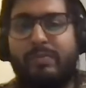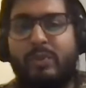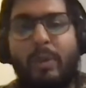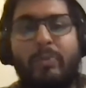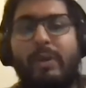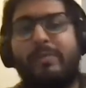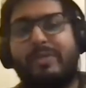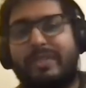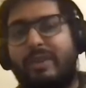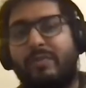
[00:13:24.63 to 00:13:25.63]
top
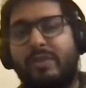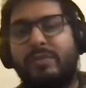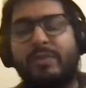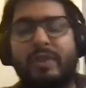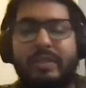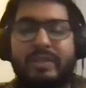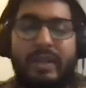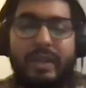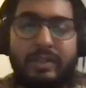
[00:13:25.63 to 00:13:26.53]
20% of the affiliates, right?